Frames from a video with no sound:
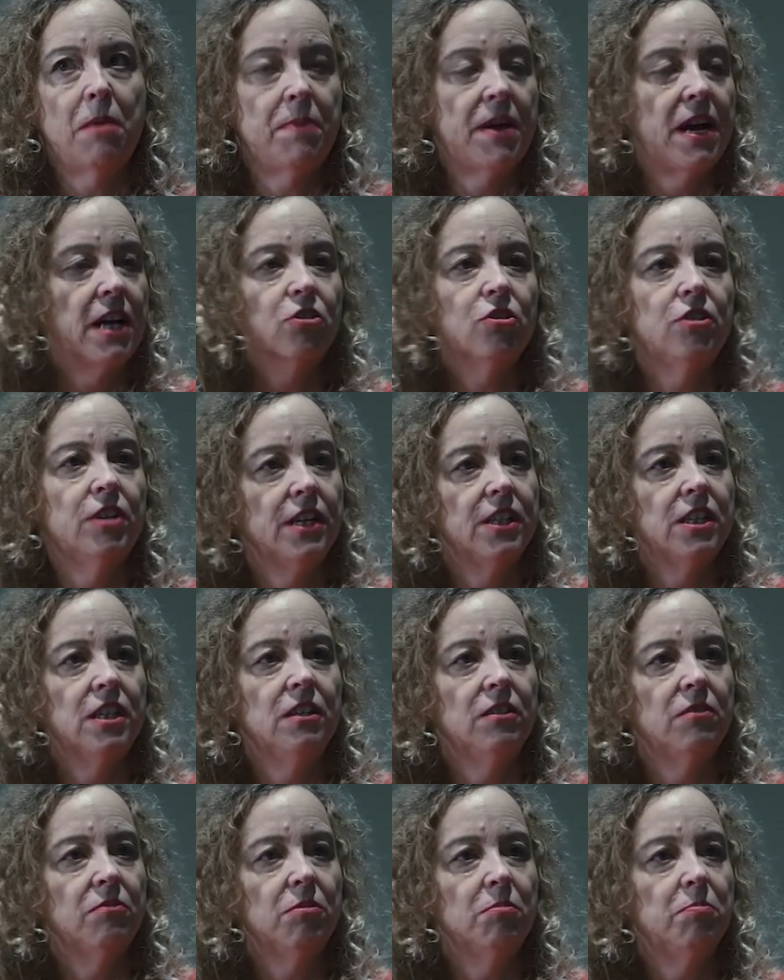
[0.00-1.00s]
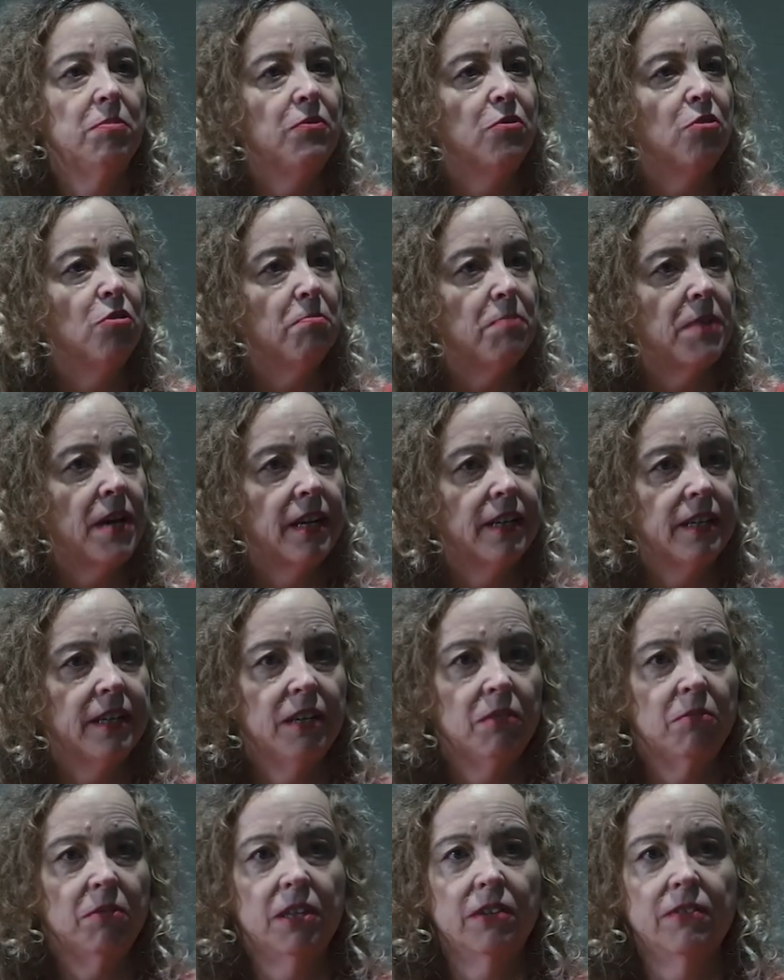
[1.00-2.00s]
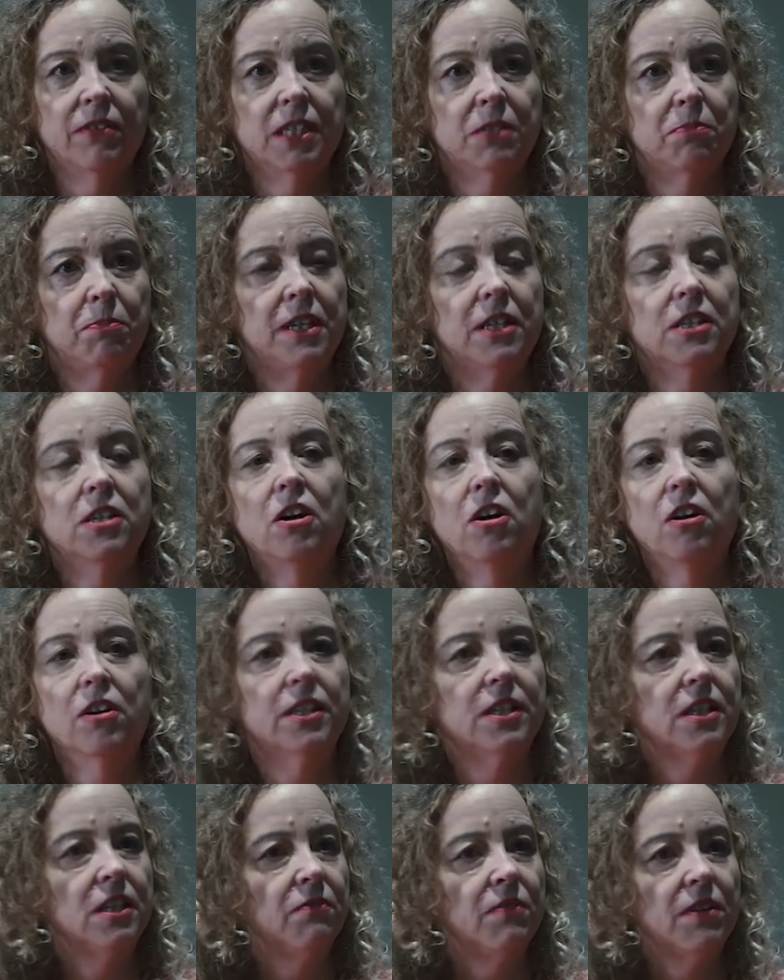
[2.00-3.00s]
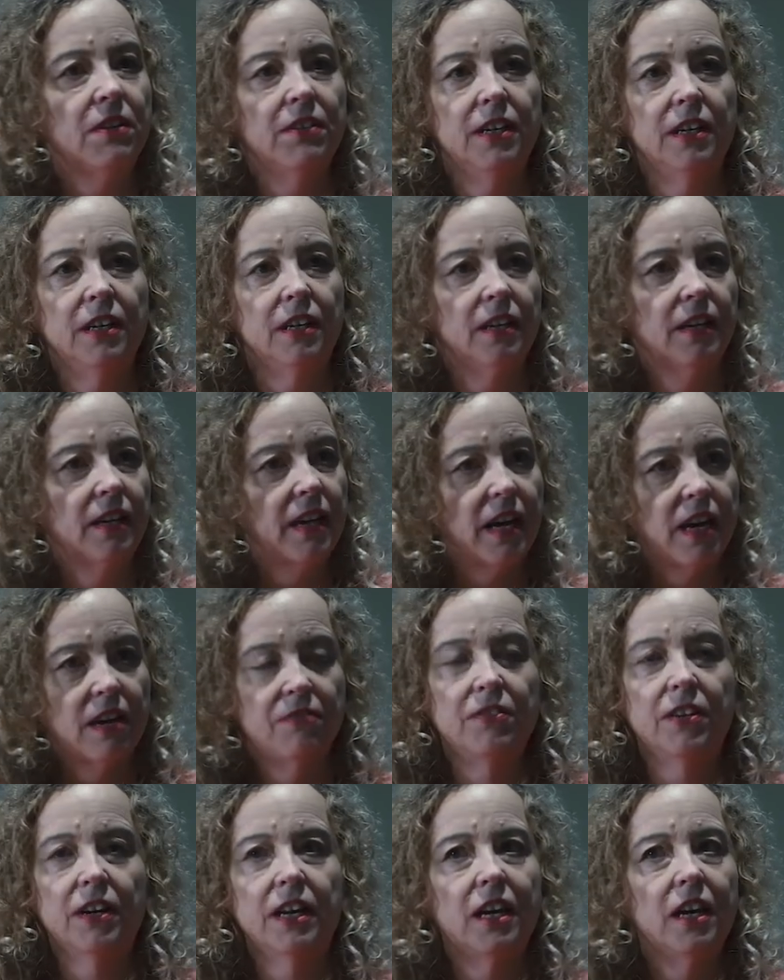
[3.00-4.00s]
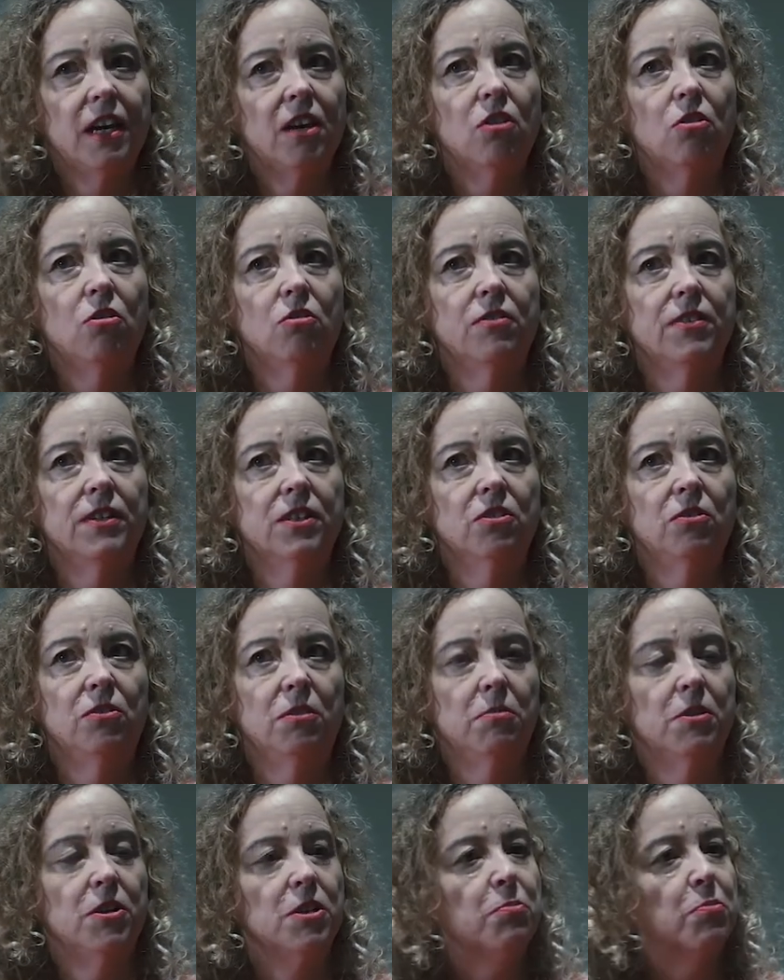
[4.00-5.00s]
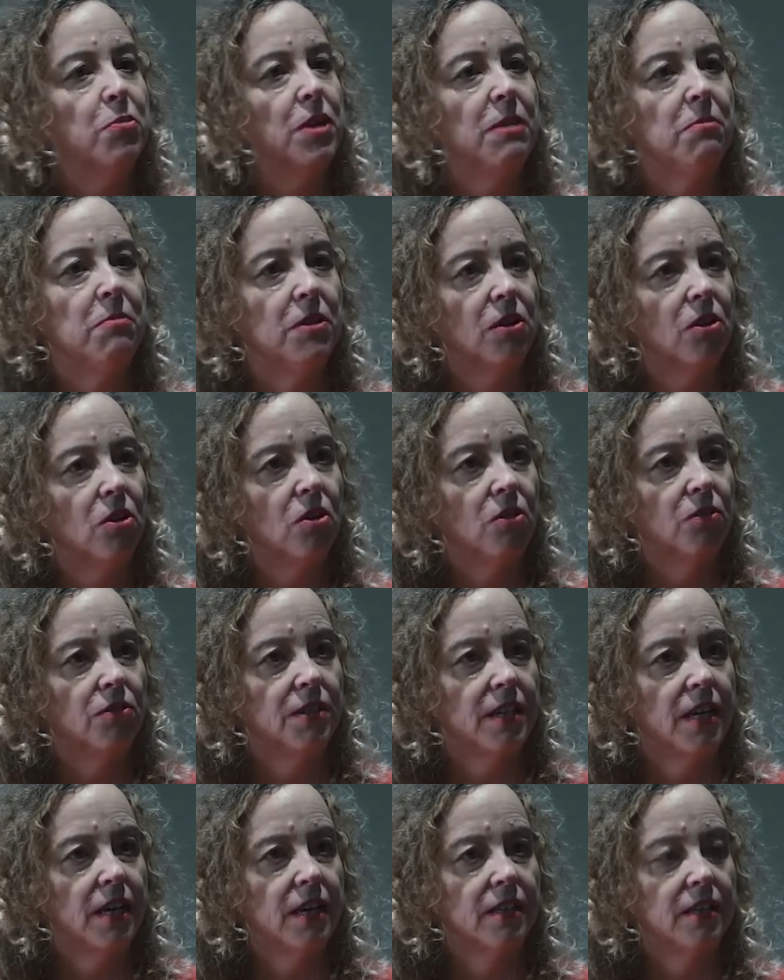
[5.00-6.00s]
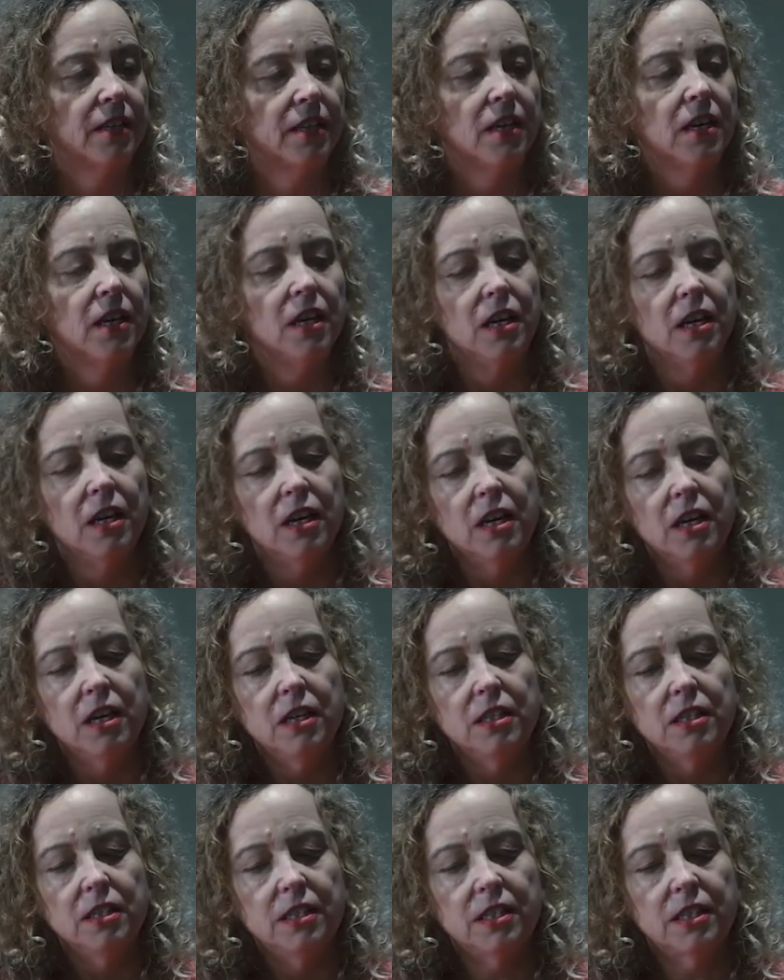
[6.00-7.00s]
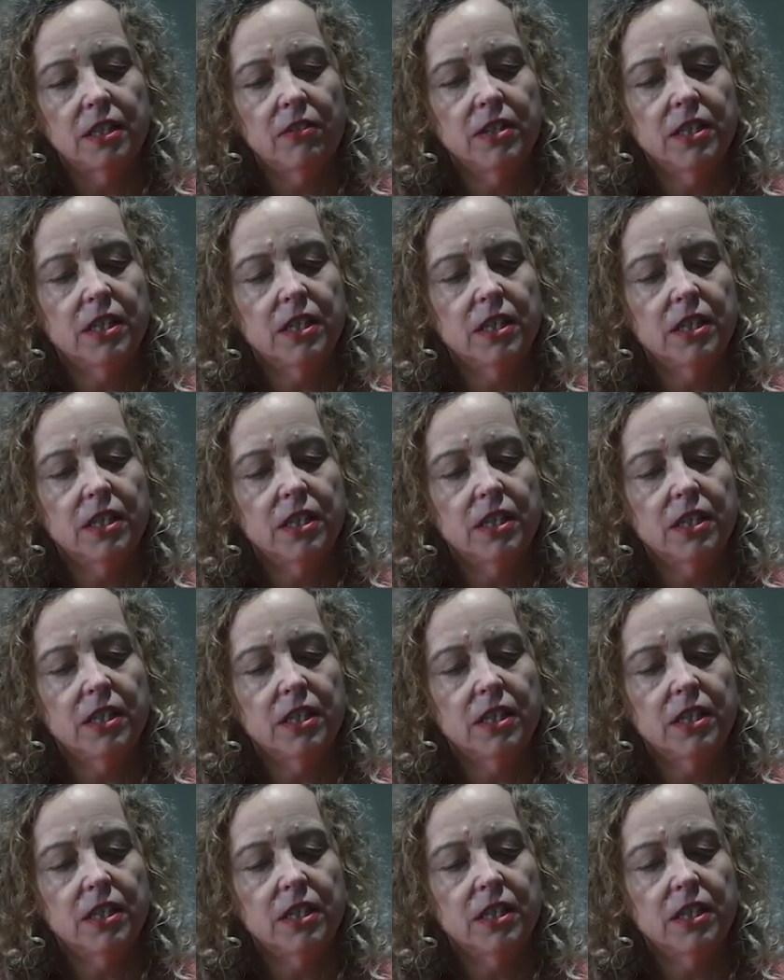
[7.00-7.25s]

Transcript: a bad creative will perform badly, whether it's been targeted very carefully or it's on the most premium content. So